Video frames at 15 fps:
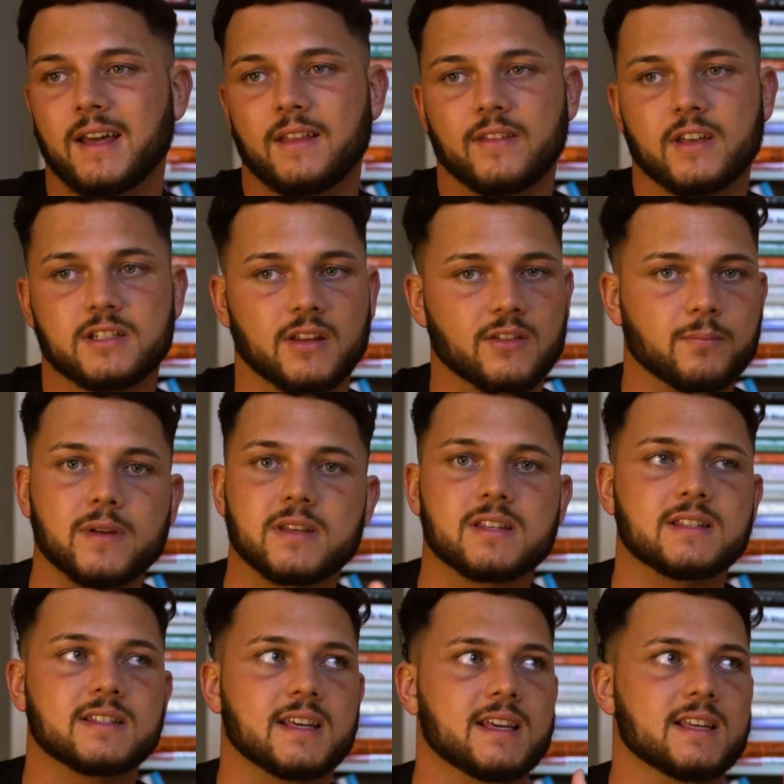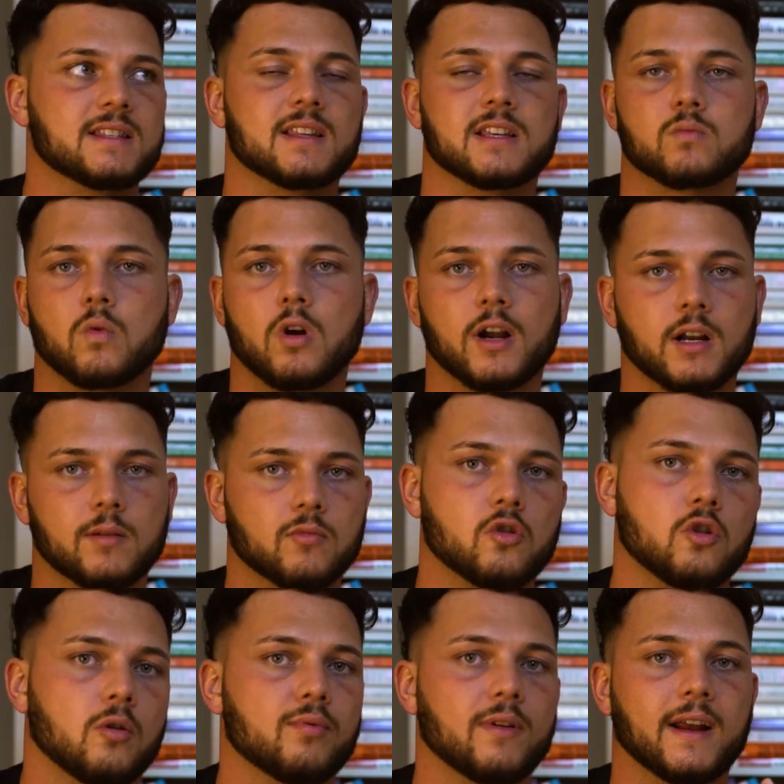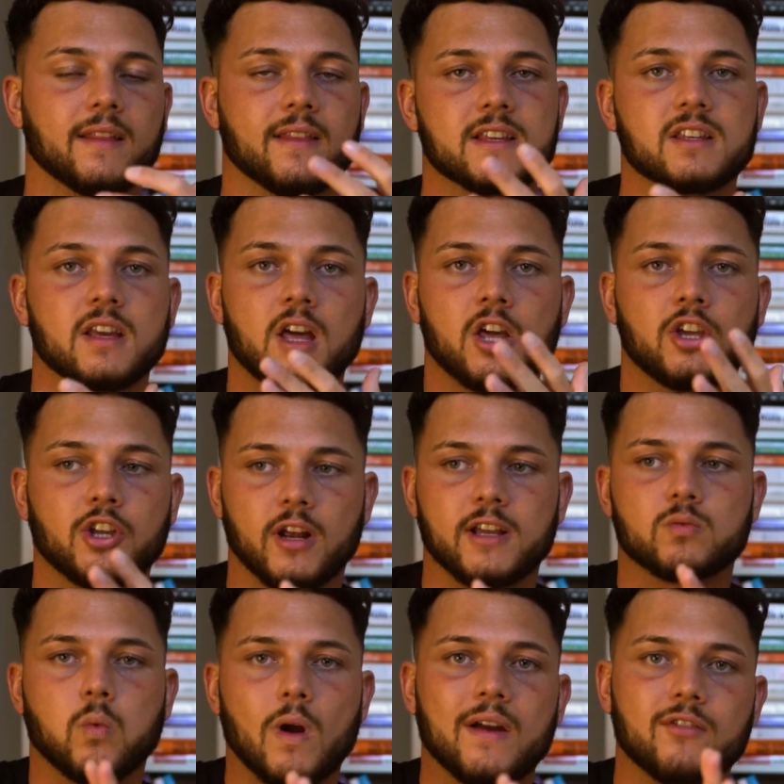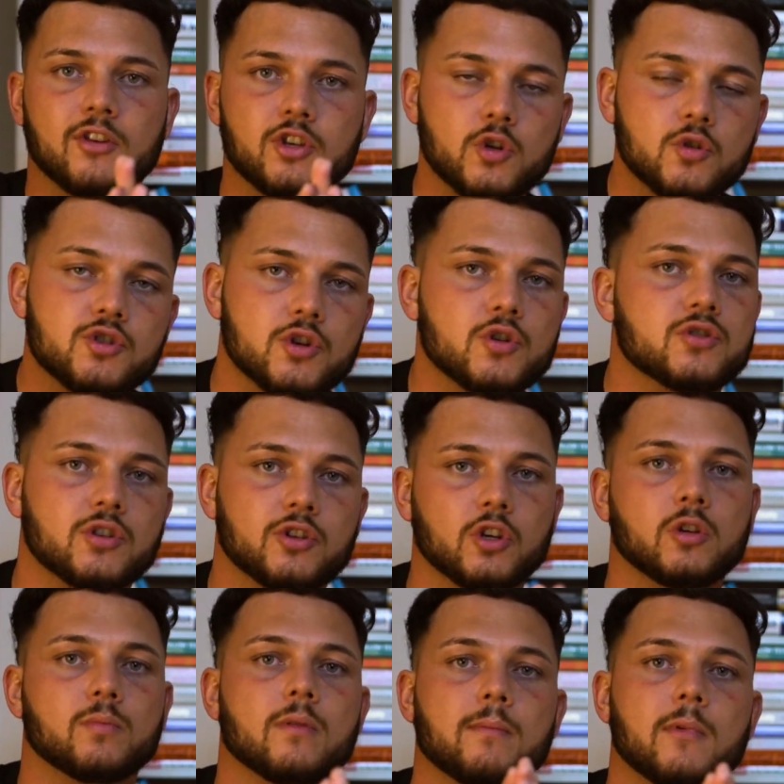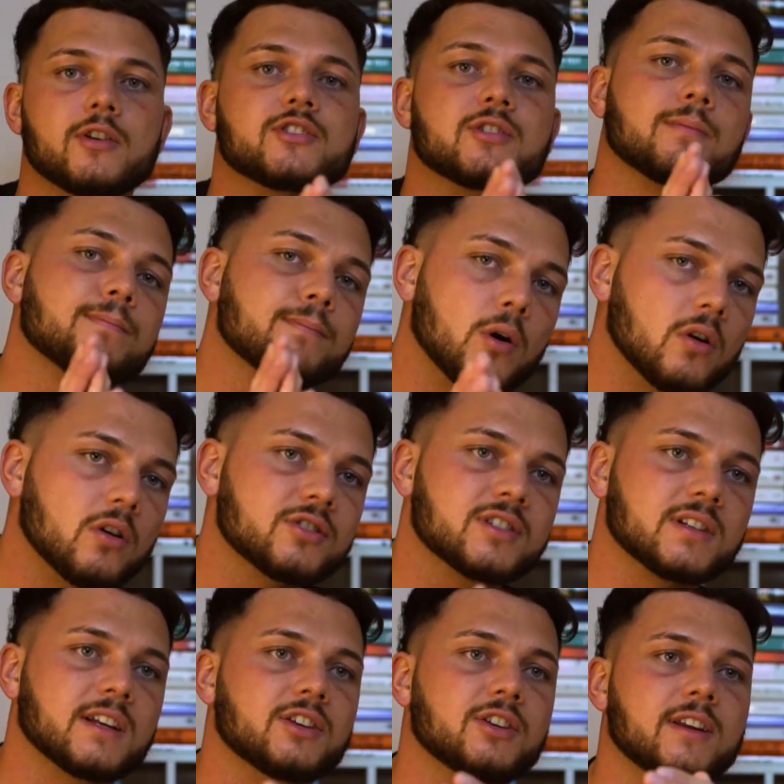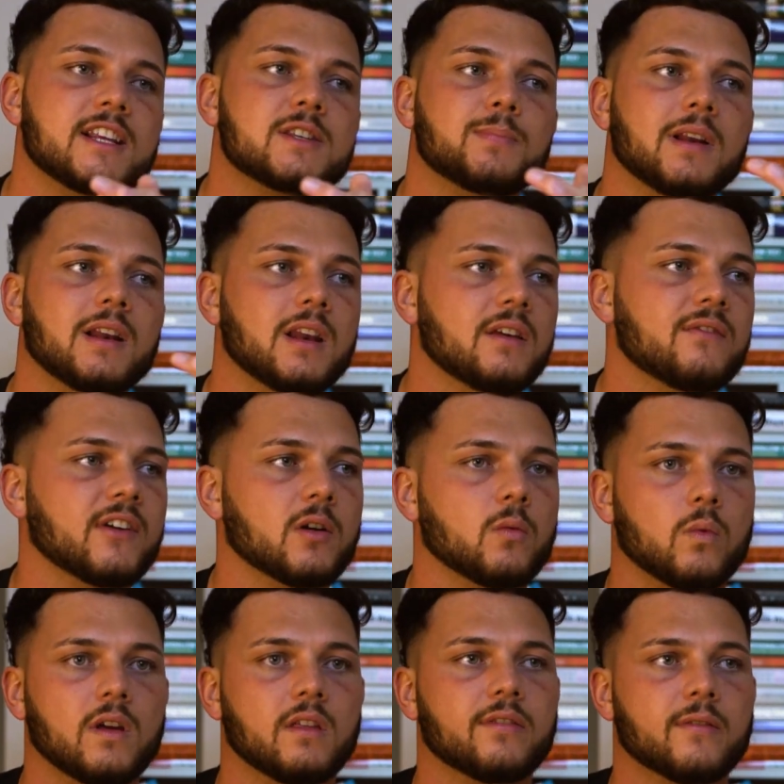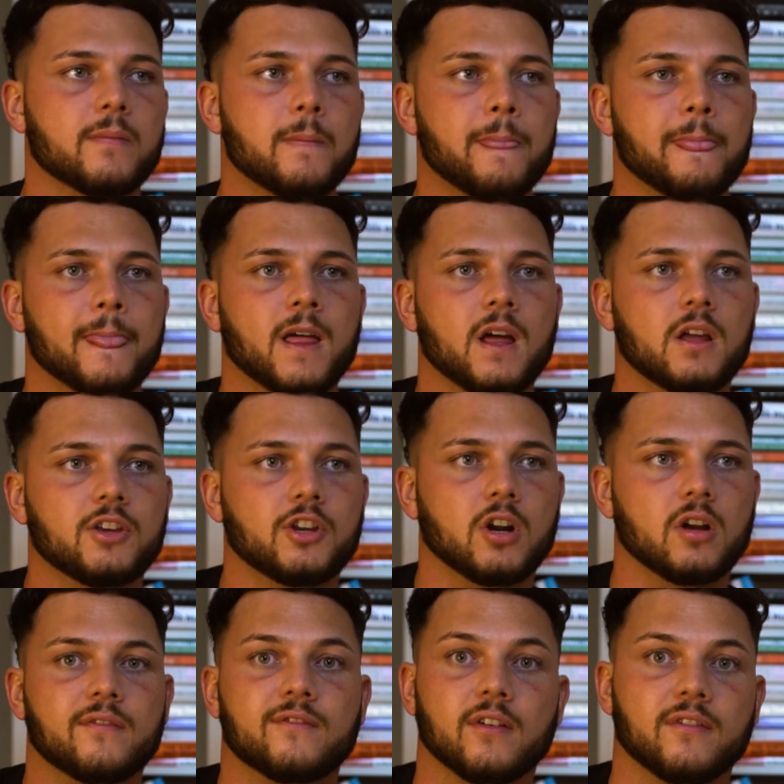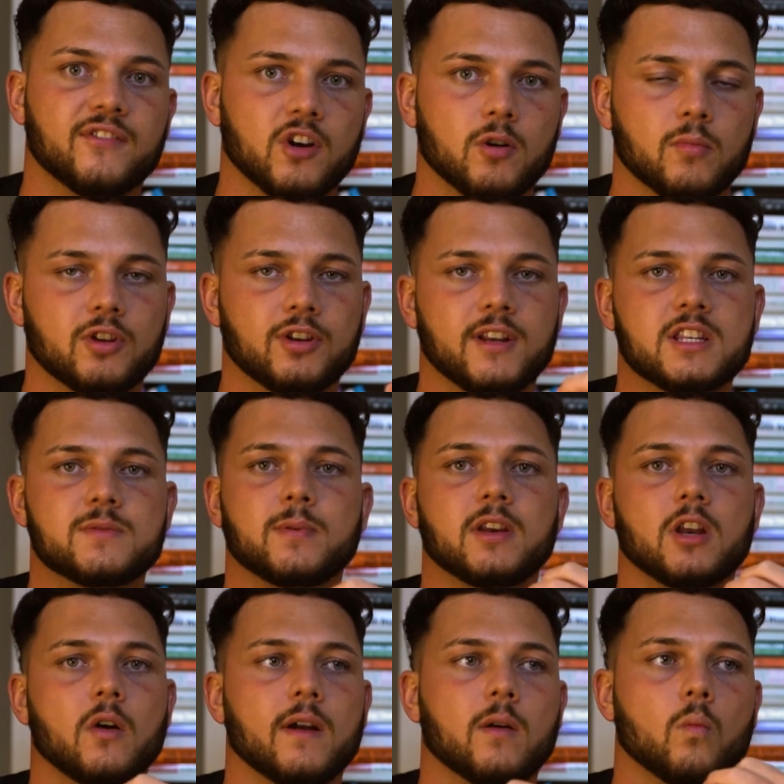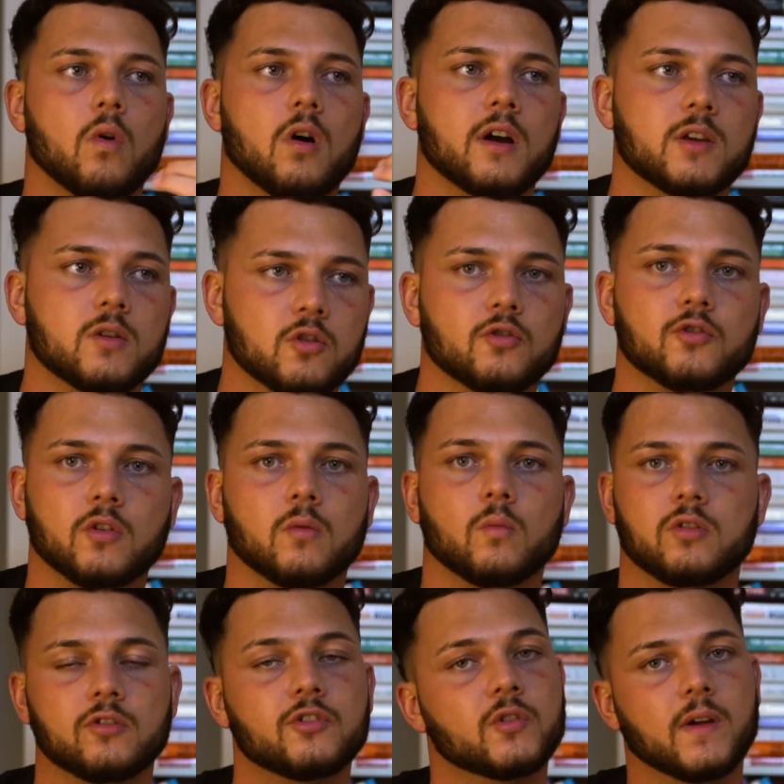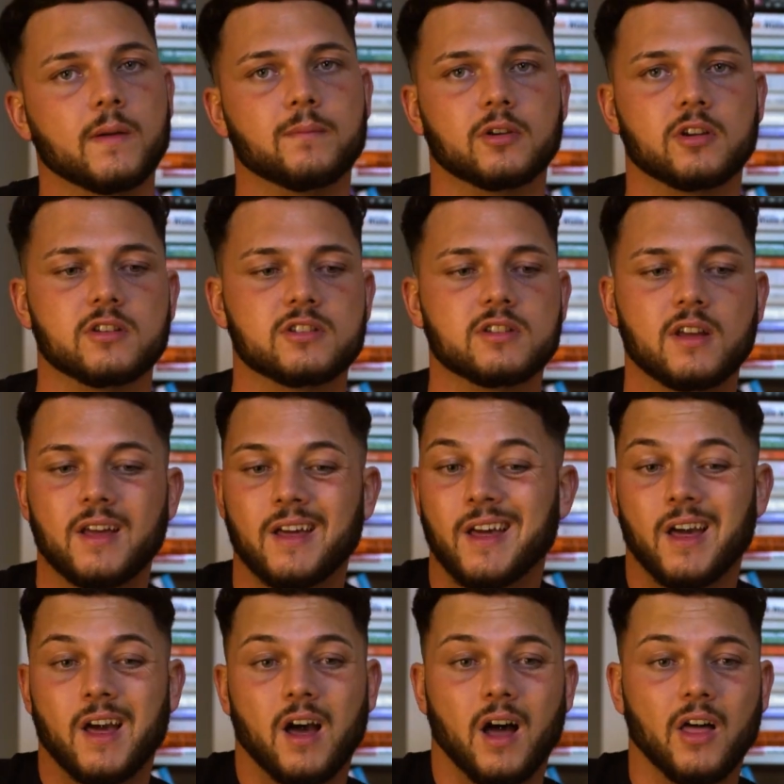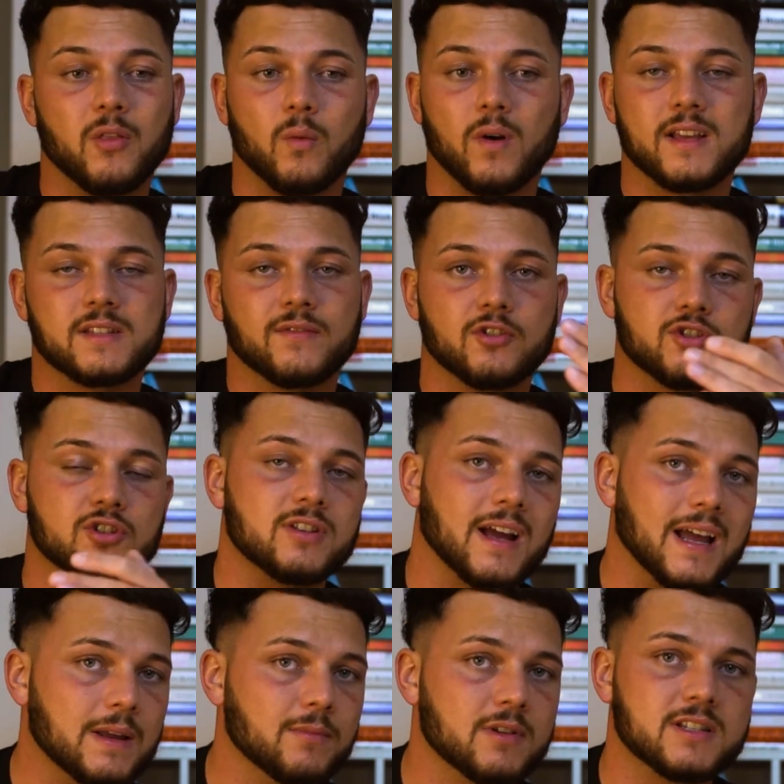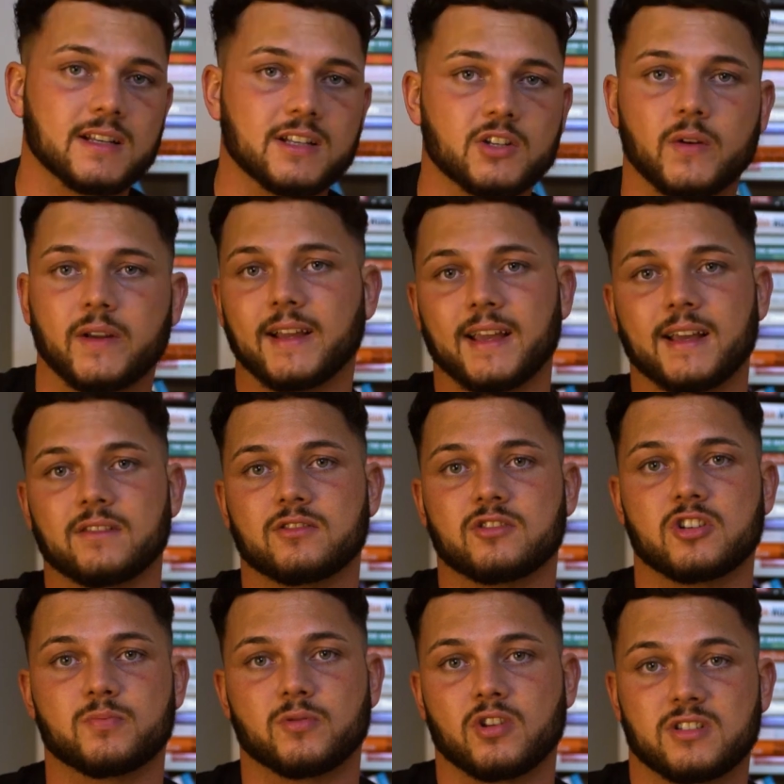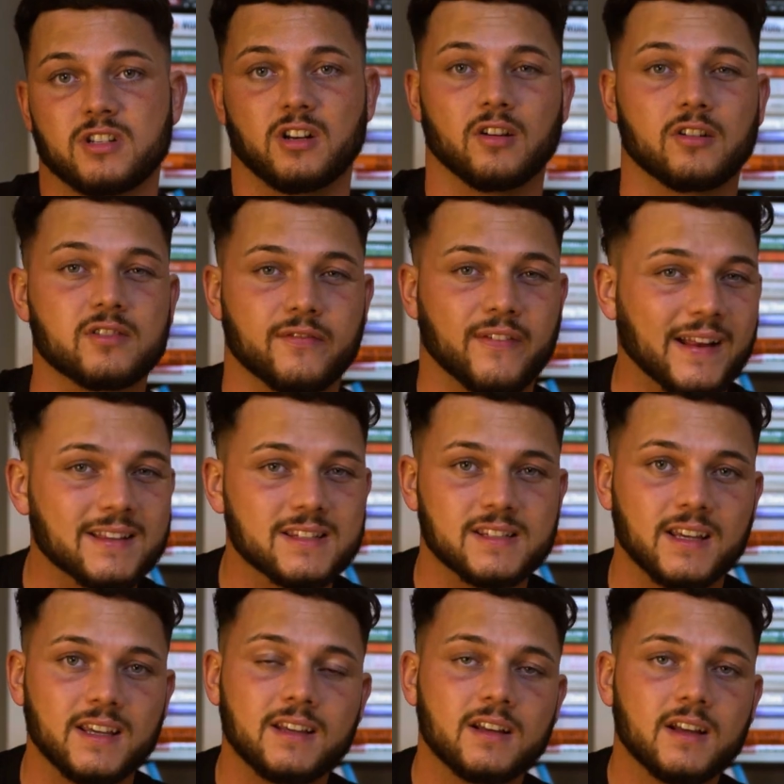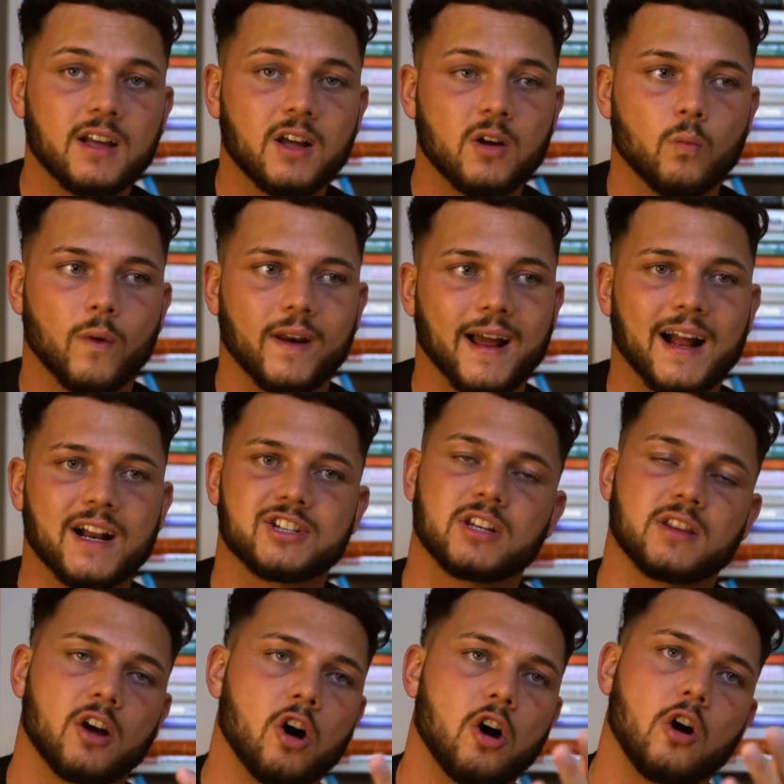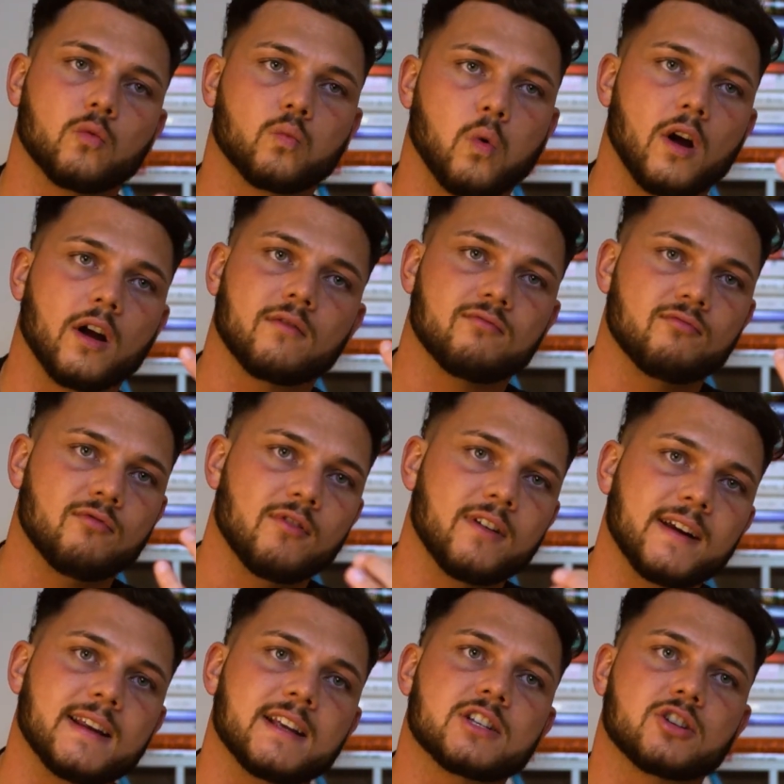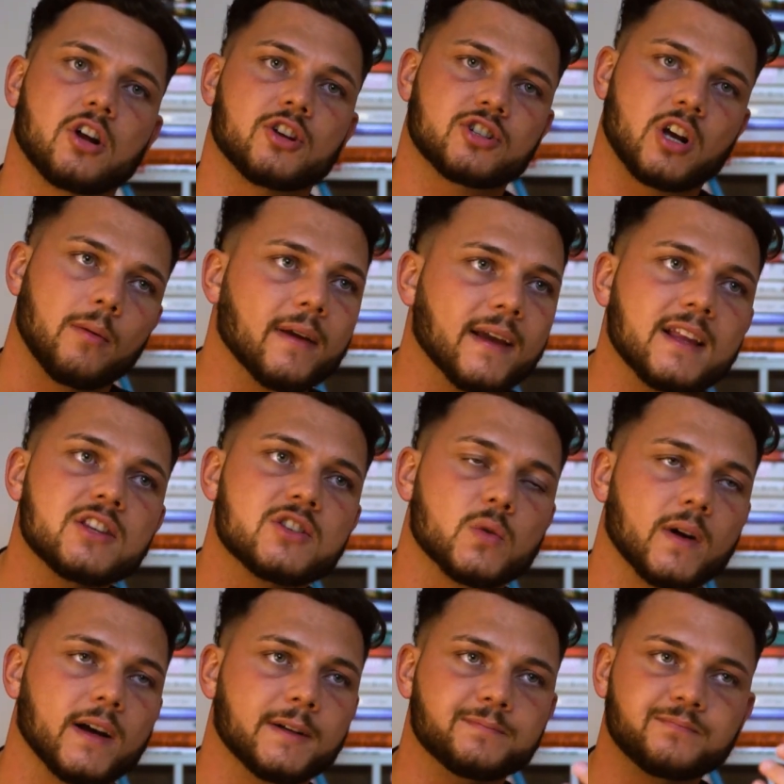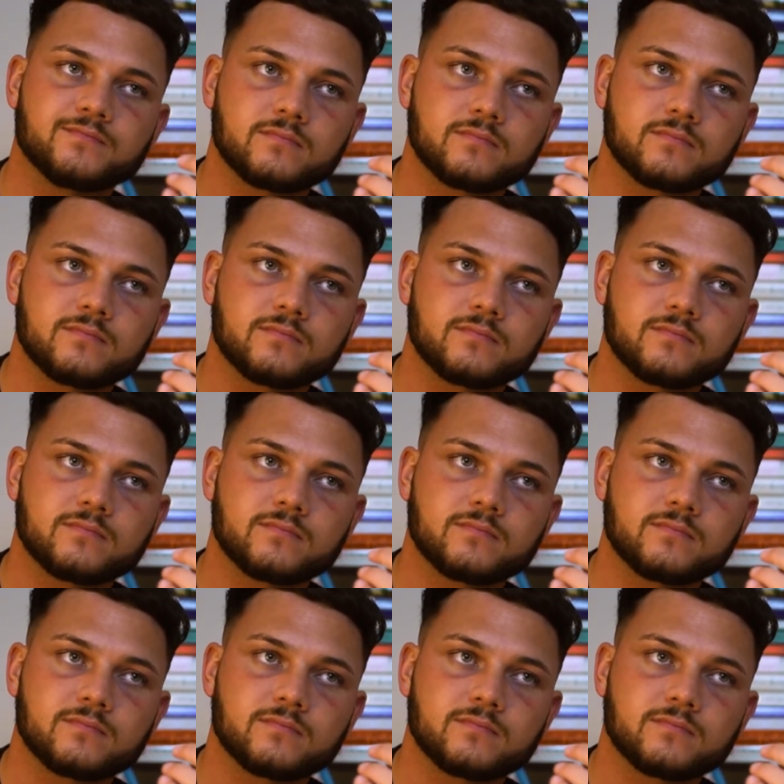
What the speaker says: There's other businesses, there's working up the corporate ladder, you know, it's whatever you choose to do. But most importantly, you need to be living with, you fulfillment. You need to be knowing why you're doing what you're doing, because otherwise, if you're just aimlessly doing it just because it looks fancy, when actually the hard work really starts coming into it,